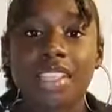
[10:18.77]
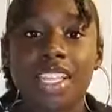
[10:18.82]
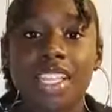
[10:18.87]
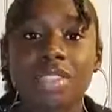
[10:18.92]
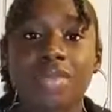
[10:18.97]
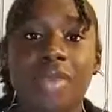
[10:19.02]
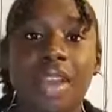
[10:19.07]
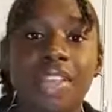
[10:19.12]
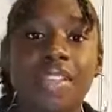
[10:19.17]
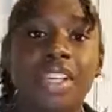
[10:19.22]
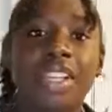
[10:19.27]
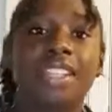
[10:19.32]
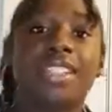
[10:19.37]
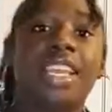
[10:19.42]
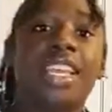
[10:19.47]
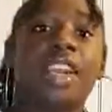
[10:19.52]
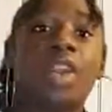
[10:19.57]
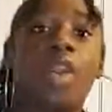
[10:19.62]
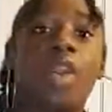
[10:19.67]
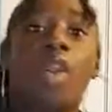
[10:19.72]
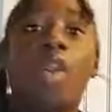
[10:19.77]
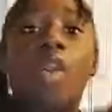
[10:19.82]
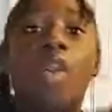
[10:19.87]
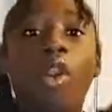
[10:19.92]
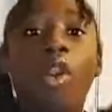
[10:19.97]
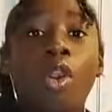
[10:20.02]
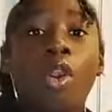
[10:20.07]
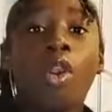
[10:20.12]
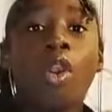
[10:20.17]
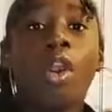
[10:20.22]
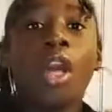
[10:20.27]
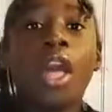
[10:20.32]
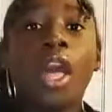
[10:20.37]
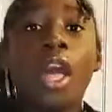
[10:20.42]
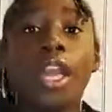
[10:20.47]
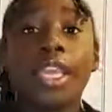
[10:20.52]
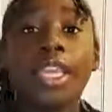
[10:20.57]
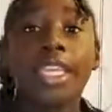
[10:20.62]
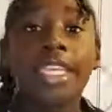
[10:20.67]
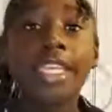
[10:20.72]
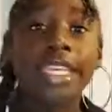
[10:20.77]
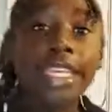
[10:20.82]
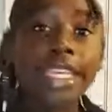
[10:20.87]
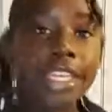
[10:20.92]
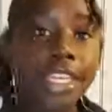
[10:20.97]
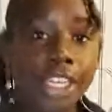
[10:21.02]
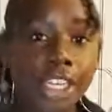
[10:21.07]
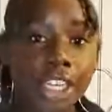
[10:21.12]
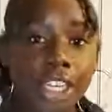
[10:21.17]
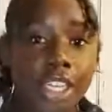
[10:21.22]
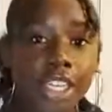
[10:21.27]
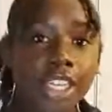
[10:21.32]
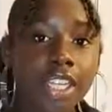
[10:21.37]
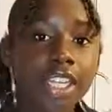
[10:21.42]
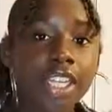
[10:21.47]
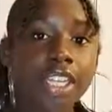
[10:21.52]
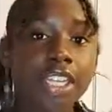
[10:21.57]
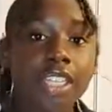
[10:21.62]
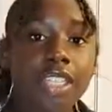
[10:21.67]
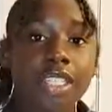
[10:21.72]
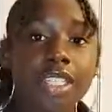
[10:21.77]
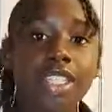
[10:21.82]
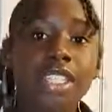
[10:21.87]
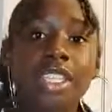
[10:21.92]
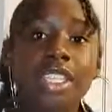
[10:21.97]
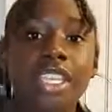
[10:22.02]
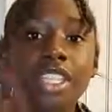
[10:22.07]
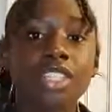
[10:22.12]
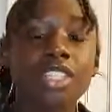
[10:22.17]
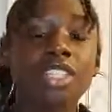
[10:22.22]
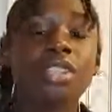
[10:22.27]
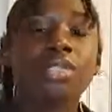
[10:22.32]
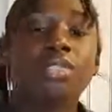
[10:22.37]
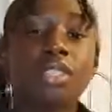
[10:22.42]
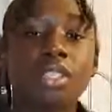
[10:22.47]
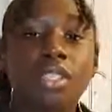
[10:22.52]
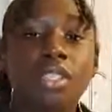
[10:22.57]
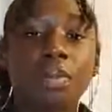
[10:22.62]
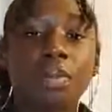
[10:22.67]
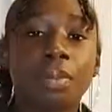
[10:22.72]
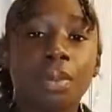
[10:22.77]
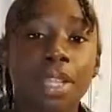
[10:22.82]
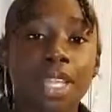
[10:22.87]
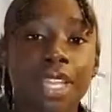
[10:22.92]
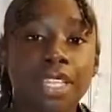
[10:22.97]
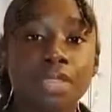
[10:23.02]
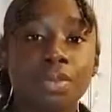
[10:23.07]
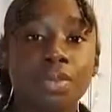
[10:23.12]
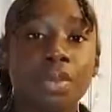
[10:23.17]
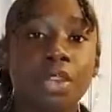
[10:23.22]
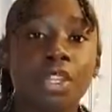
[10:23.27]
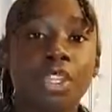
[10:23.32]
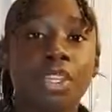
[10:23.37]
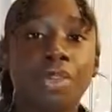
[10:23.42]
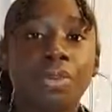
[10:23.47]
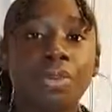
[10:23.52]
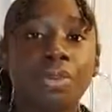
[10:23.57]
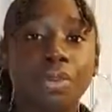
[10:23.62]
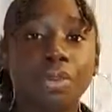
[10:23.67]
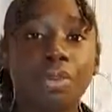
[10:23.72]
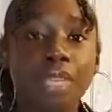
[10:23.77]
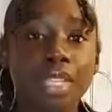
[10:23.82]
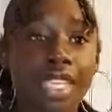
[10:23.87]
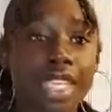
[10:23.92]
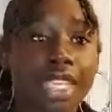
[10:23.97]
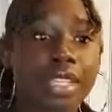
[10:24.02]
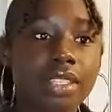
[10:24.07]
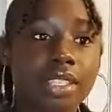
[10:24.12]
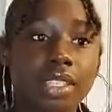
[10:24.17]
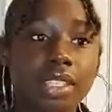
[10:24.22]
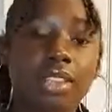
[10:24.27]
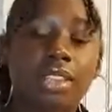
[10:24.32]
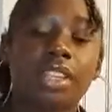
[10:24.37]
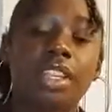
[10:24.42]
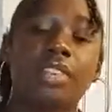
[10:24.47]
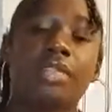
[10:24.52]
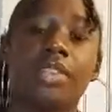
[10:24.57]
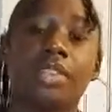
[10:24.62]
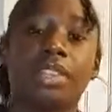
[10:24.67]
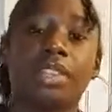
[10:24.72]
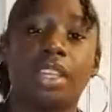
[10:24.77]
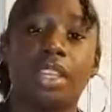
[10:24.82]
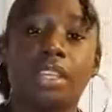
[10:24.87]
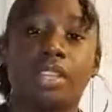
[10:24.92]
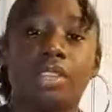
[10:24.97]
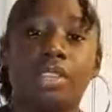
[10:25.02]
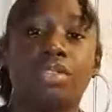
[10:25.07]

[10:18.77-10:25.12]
That's why they take a whole year to get you to the place where you need to learn everything.